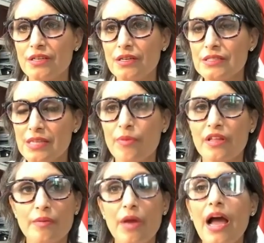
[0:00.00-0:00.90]
somebody
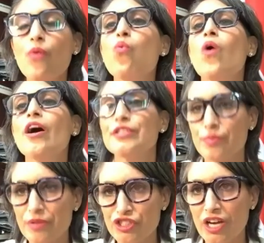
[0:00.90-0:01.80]
like me. I want to
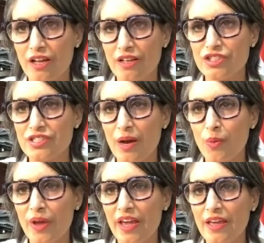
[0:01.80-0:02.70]
be challenged that
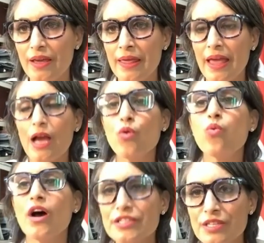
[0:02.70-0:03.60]
way. I
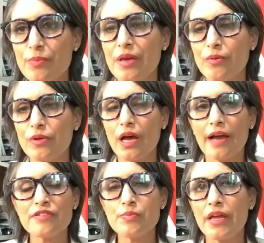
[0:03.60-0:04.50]
want to be able,
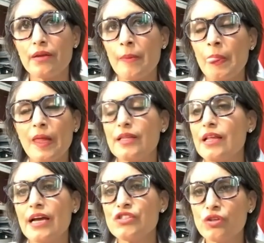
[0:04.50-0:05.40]
I've spent the
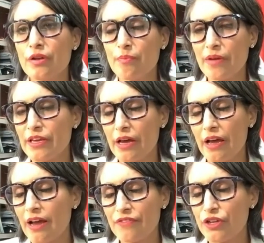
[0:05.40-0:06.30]
last two and a
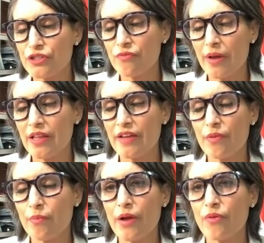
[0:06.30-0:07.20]
half years of my life
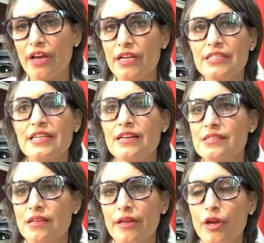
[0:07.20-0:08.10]
in my writing de
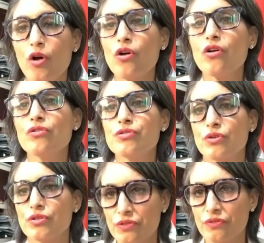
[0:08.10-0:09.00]
escalating all
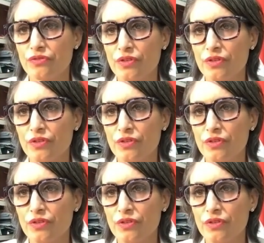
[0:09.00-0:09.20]
sorts of